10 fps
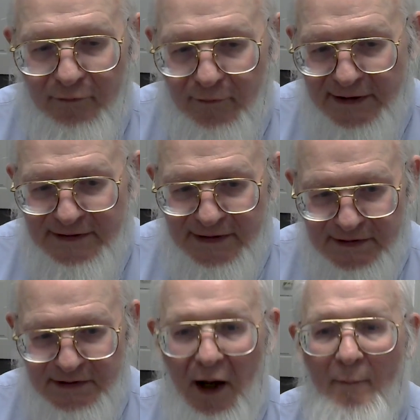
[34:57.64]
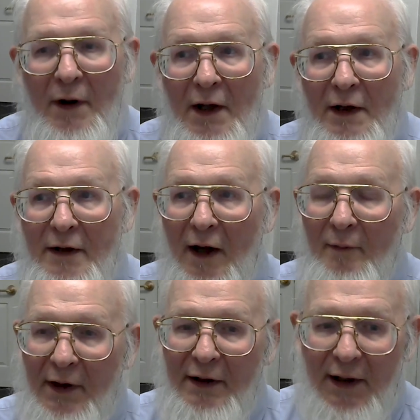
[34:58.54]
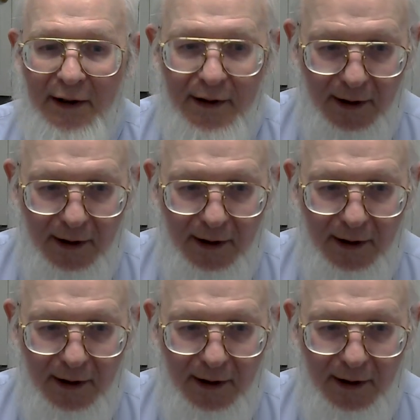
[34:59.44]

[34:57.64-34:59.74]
with, when I see some young Mennonite